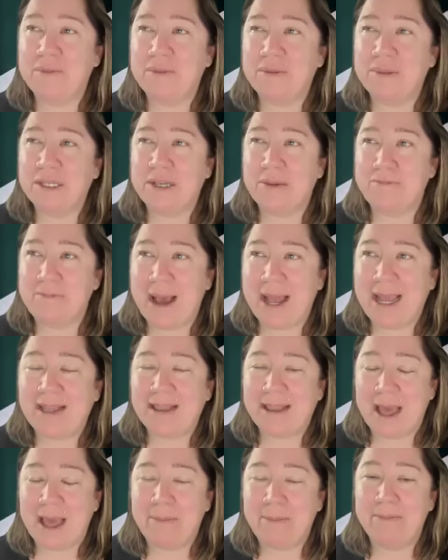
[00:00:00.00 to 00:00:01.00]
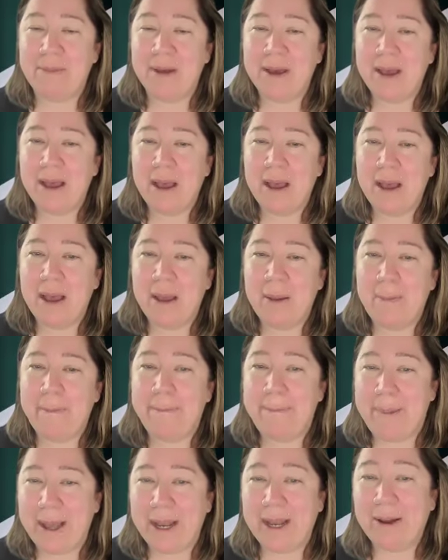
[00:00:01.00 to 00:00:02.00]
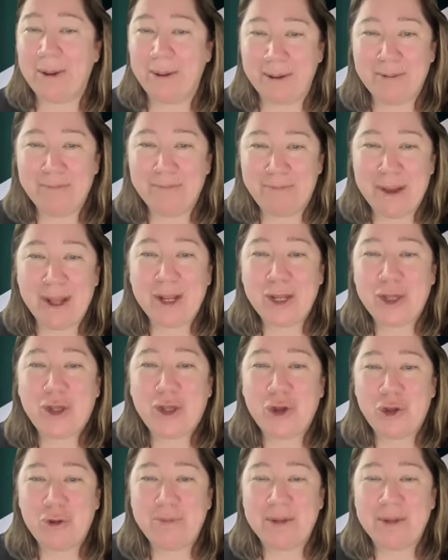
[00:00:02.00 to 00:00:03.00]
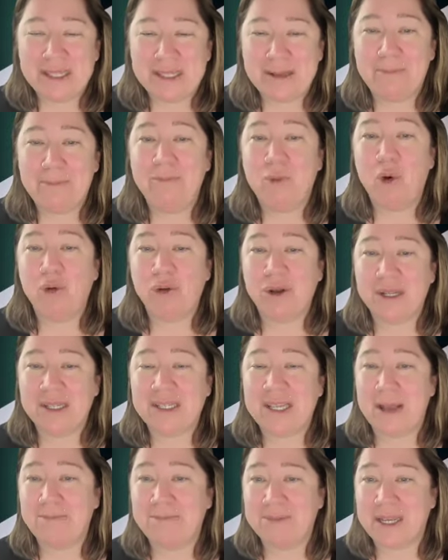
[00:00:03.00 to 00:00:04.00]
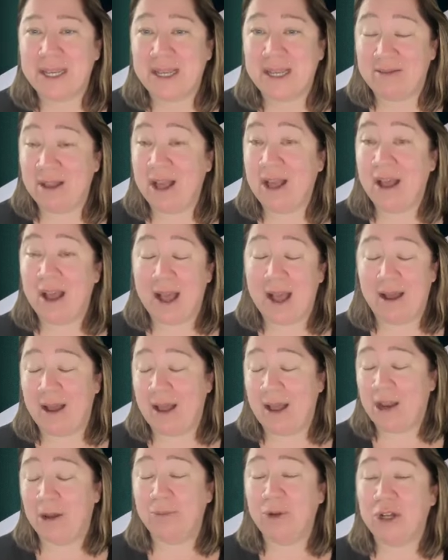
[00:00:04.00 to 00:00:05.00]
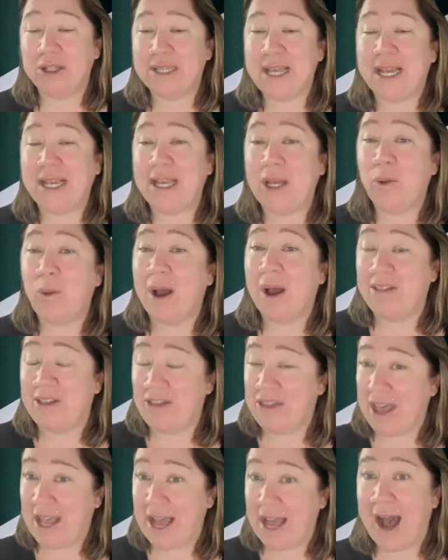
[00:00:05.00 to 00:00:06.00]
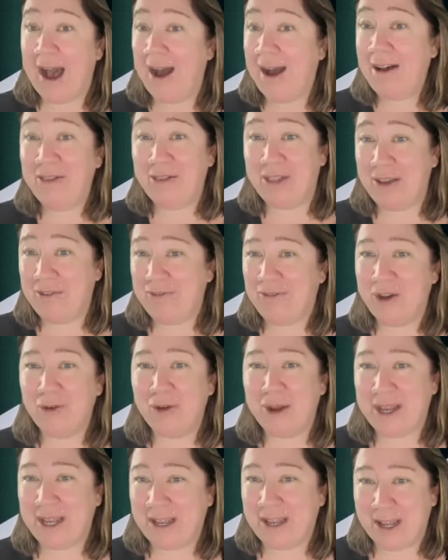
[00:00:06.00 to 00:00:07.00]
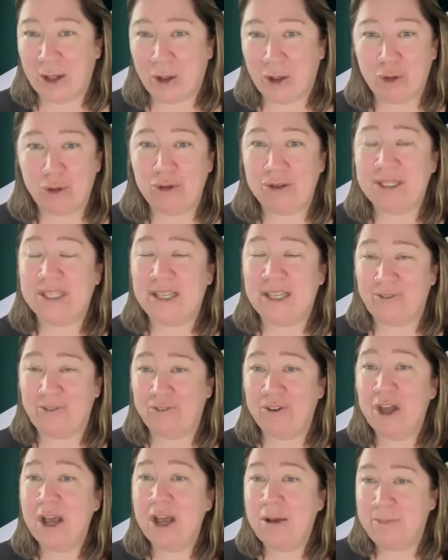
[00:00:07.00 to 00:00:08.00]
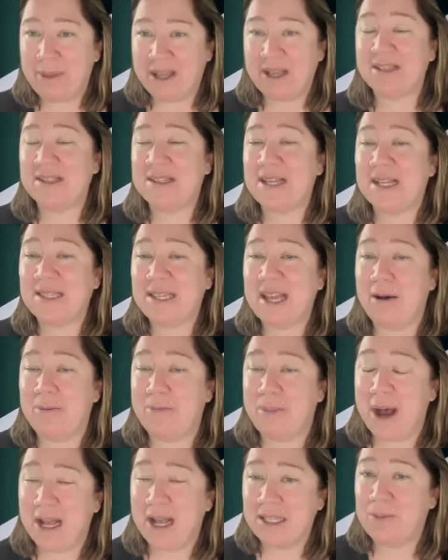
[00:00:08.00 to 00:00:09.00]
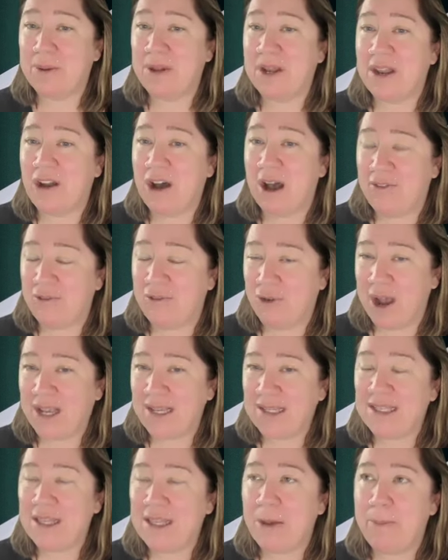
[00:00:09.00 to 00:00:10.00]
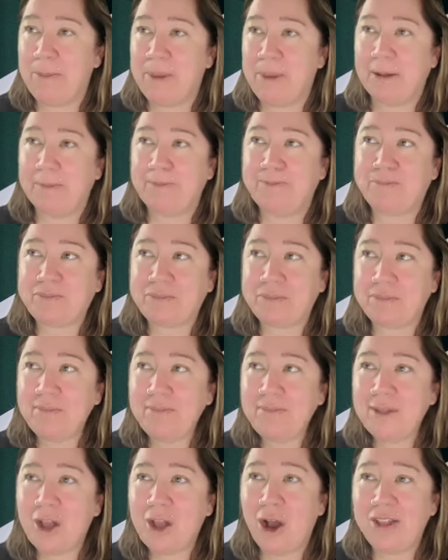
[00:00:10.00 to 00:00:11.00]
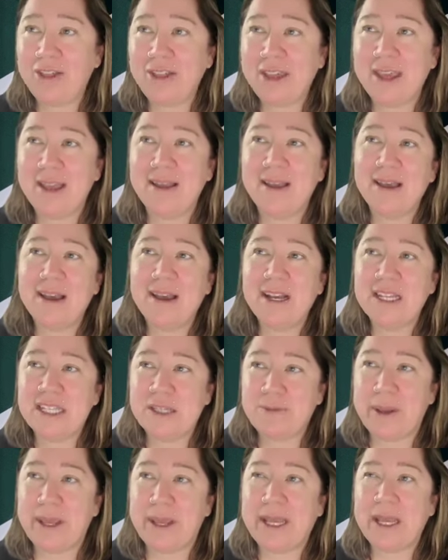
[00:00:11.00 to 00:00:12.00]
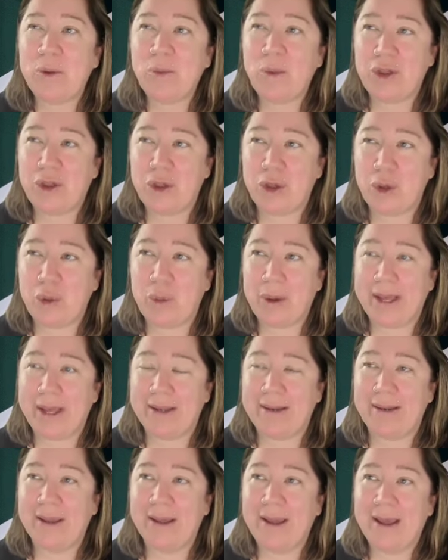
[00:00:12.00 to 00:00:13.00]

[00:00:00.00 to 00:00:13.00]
to make them better humans and more accepting. And I'm not taking away that they are. They're very inclusive because that's how my husband and I have raised them. But I think speaking with you and